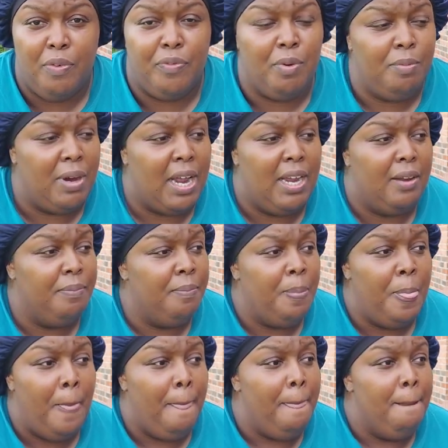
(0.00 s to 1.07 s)
From like,
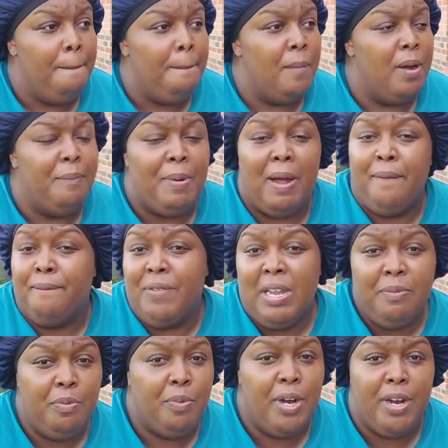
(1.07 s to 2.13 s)
about
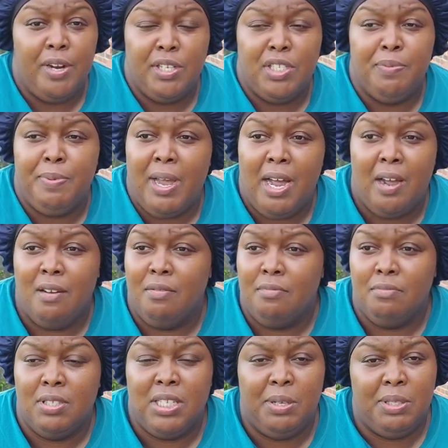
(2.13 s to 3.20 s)
February to about
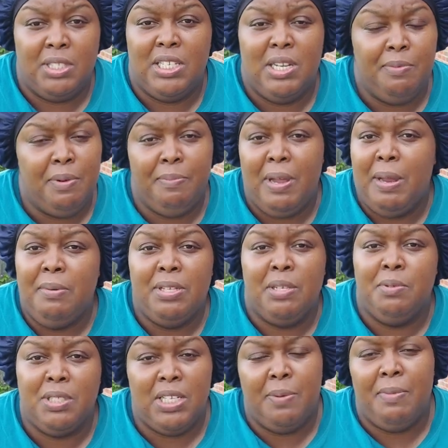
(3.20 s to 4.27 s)
September, maybe
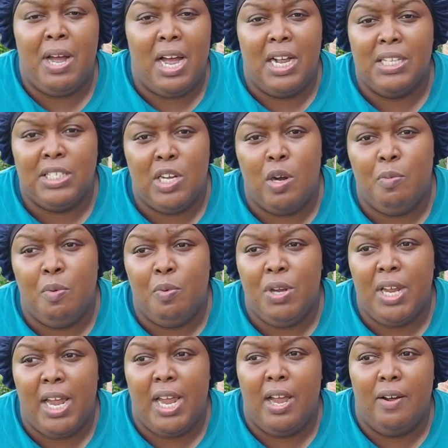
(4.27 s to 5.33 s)
some summer, October,
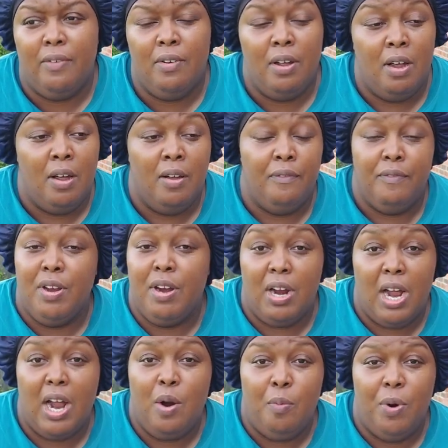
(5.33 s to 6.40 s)
we have very
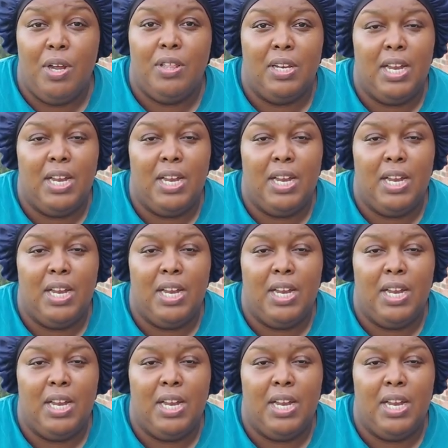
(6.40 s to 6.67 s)
hot weather.